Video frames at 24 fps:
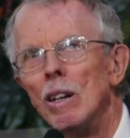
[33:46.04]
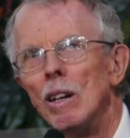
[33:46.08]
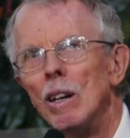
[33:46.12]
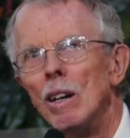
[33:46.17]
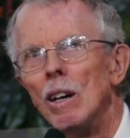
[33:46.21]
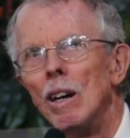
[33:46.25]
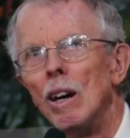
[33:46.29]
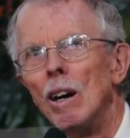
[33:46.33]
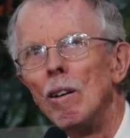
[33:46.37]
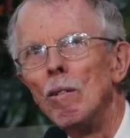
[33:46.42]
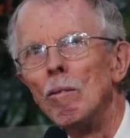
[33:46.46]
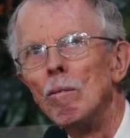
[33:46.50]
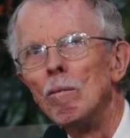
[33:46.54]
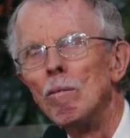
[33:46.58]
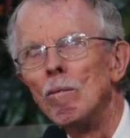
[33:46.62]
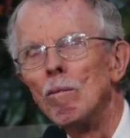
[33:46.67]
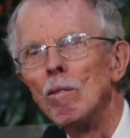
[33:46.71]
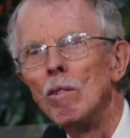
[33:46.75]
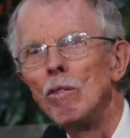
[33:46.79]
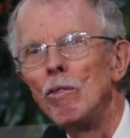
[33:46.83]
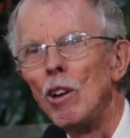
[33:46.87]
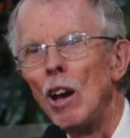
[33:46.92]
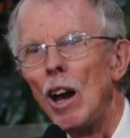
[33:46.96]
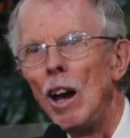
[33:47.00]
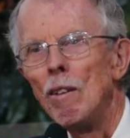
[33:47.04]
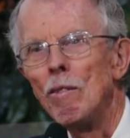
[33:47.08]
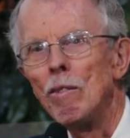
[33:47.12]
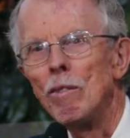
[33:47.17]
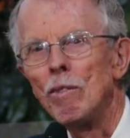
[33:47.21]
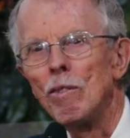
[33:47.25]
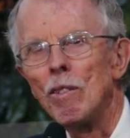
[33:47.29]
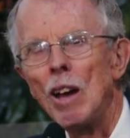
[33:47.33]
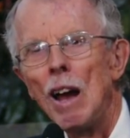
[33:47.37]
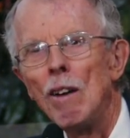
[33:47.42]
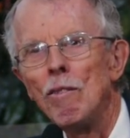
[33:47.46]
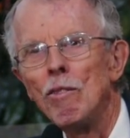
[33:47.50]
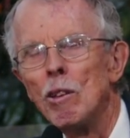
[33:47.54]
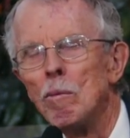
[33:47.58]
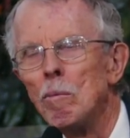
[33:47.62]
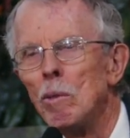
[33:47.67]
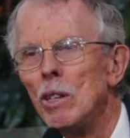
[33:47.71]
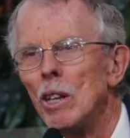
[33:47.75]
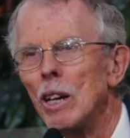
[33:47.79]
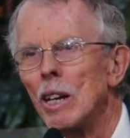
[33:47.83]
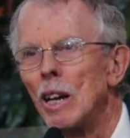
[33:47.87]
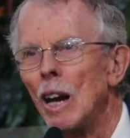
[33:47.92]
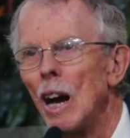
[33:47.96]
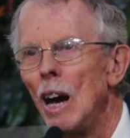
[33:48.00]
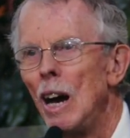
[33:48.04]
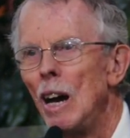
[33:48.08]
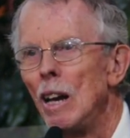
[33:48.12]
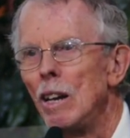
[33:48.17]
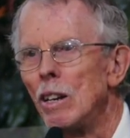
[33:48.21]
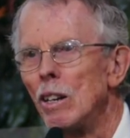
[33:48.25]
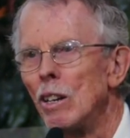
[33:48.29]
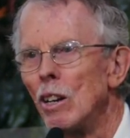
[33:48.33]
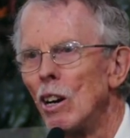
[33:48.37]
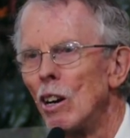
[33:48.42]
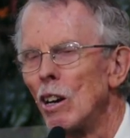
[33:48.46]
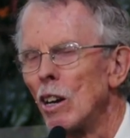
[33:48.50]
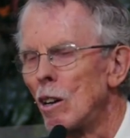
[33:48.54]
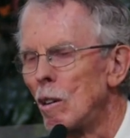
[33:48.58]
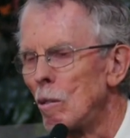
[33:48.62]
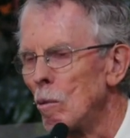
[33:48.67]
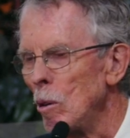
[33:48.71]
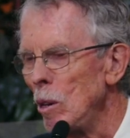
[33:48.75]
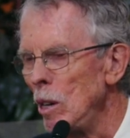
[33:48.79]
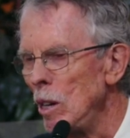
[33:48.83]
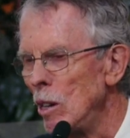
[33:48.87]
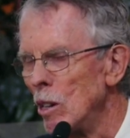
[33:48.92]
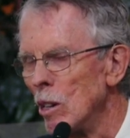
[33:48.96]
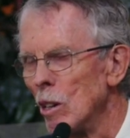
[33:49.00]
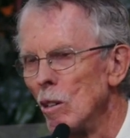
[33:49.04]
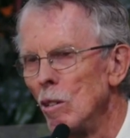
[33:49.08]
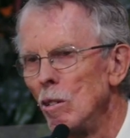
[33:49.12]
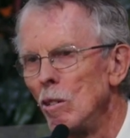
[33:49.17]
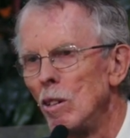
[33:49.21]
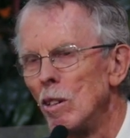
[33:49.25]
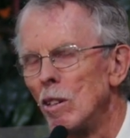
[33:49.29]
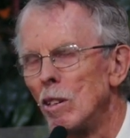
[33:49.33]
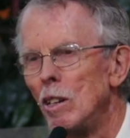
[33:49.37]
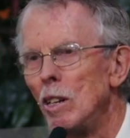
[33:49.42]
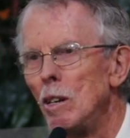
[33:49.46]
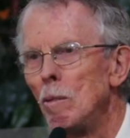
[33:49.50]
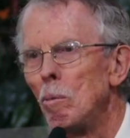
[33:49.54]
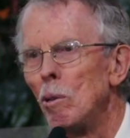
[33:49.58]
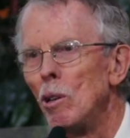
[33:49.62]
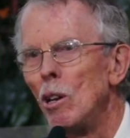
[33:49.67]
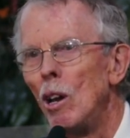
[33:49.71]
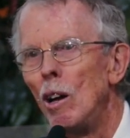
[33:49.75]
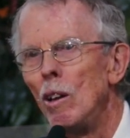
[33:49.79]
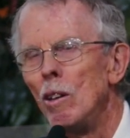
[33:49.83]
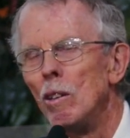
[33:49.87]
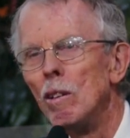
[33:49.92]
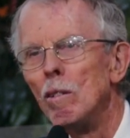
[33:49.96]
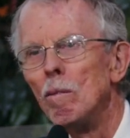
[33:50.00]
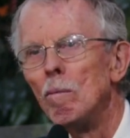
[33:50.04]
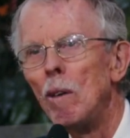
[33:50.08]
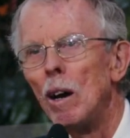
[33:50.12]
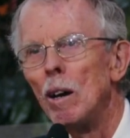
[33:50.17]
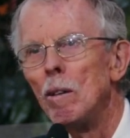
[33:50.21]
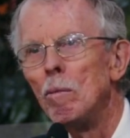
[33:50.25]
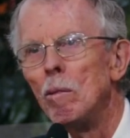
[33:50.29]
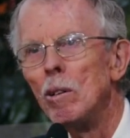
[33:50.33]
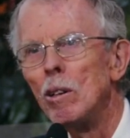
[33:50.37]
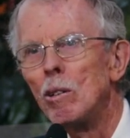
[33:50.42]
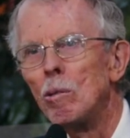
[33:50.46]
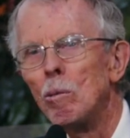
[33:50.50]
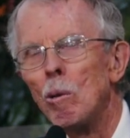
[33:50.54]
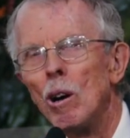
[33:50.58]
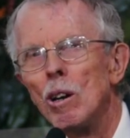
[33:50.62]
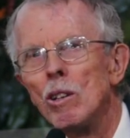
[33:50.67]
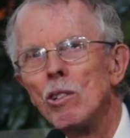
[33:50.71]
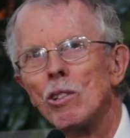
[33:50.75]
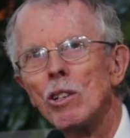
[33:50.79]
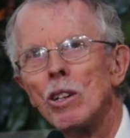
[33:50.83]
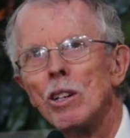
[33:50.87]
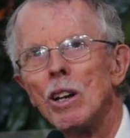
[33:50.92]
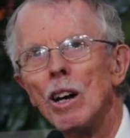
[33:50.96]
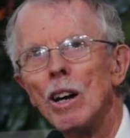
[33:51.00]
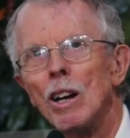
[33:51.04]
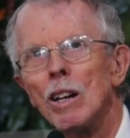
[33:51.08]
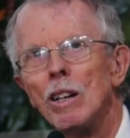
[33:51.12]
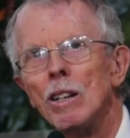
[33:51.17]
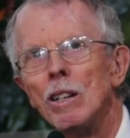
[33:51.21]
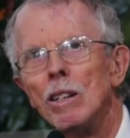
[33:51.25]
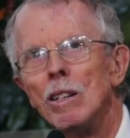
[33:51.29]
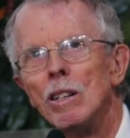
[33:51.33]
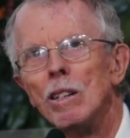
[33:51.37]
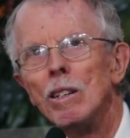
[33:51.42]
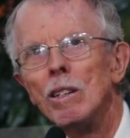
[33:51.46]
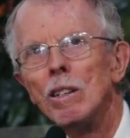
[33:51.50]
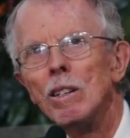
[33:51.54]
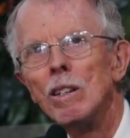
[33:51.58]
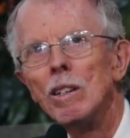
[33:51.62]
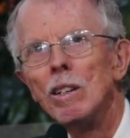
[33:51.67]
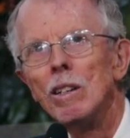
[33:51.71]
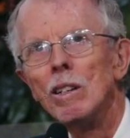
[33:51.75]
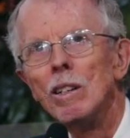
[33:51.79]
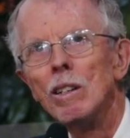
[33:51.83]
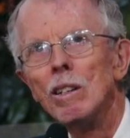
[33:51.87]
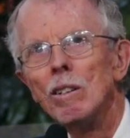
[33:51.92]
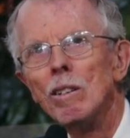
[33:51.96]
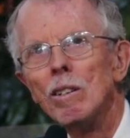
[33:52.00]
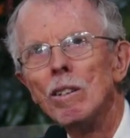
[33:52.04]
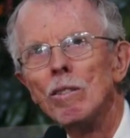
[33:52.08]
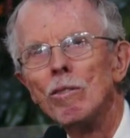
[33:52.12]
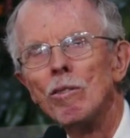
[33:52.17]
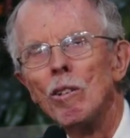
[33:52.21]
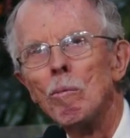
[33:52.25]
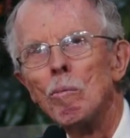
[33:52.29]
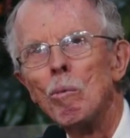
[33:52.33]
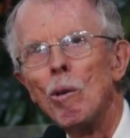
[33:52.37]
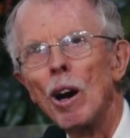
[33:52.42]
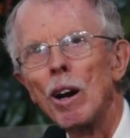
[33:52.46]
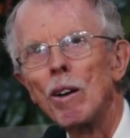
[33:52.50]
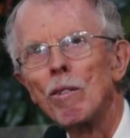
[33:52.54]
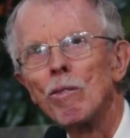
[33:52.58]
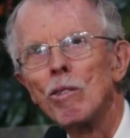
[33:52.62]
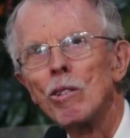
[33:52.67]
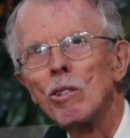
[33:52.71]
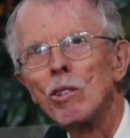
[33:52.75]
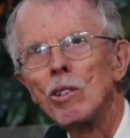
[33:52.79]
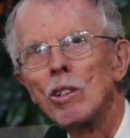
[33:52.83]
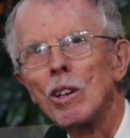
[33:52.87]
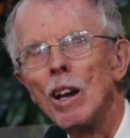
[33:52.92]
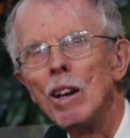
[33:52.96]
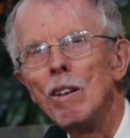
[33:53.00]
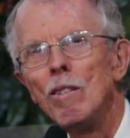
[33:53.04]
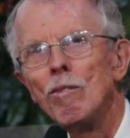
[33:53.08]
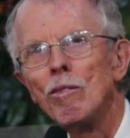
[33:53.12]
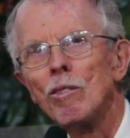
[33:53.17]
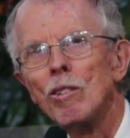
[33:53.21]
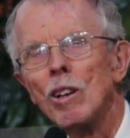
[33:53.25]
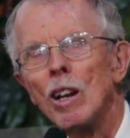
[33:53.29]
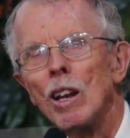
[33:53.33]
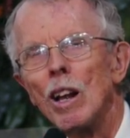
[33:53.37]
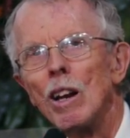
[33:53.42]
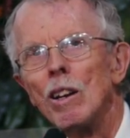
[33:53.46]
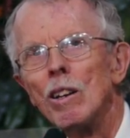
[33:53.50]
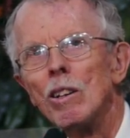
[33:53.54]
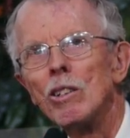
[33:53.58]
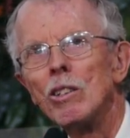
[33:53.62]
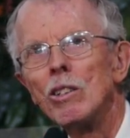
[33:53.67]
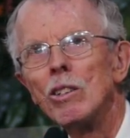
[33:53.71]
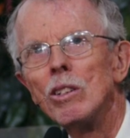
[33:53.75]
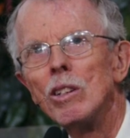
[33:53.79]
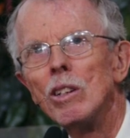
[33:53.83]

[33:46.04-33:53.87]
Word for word: Um, if you have, have them in the garden like we do, you nibble on them maybe twice a day for breakfast and for lunch.